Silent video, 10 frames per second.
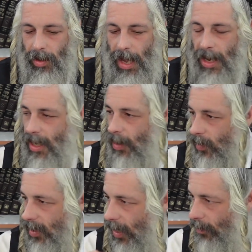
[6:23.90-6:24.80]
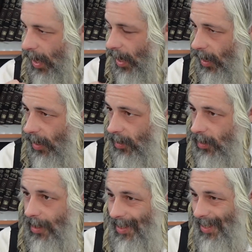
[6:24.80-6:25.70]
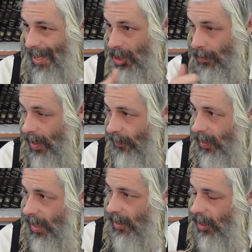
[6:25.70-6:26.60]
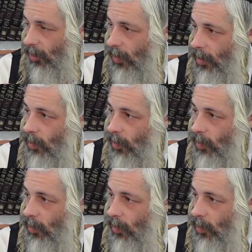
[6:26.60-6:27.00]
And yet we say by us, Ze Shmi v'Ze Zechri.